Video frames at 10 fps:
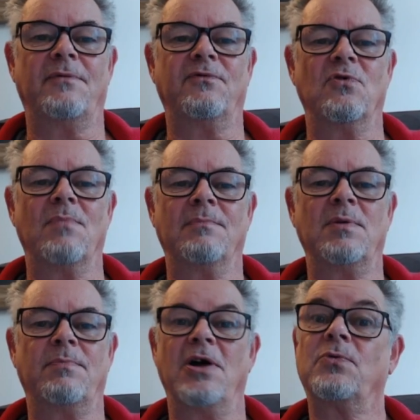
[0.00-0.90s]
if you remember,
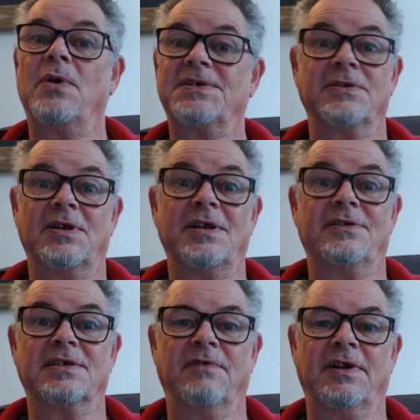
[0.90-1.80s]
but otherwise underneath
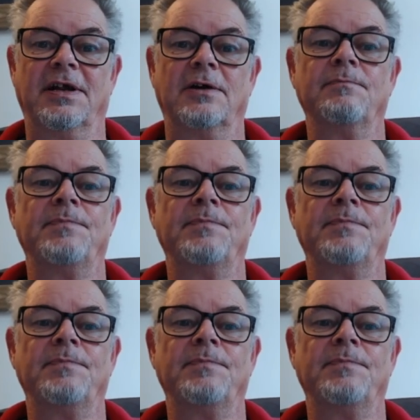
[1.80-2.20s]
this video.